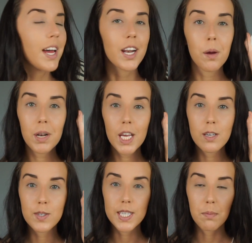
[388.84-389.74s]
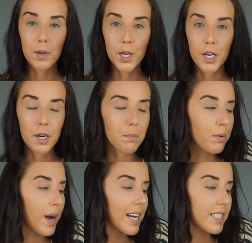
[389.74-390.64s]
Now I'm going to use the Pure
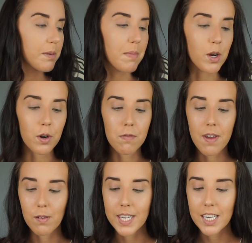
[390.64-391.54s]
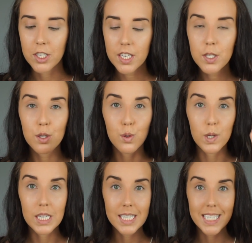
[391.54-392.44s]
Pressed Mineral Foundation to
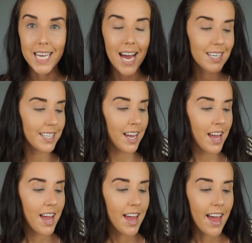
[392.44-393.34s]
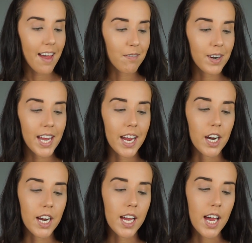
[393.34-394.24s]
set every
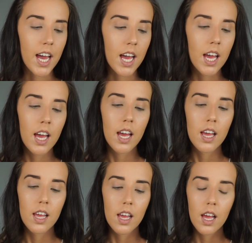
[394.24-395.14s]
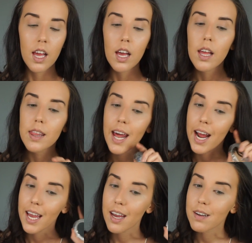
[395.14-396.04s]
area that
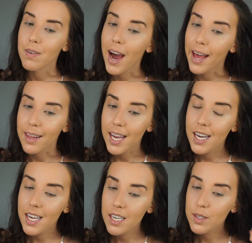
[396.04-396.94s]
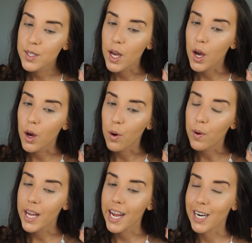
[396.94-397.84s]
I kind of highlighted. So
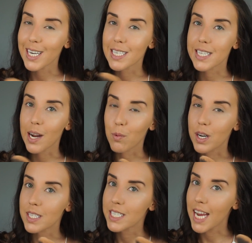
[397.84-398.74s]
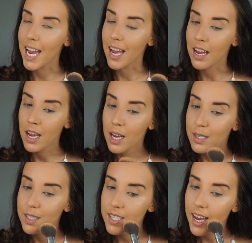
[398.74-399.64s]
in areas that I want to stay
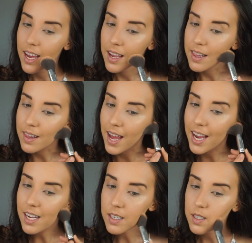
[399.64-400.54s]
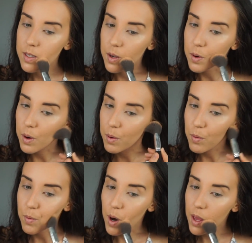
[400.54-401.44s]
set and light. So
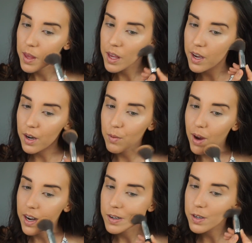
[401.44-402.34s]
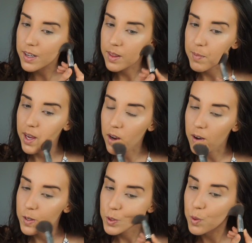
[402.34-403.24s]
right here, right underneath my
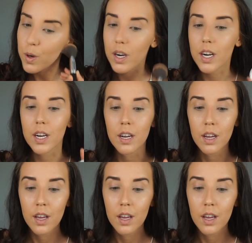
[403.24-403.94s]
contour,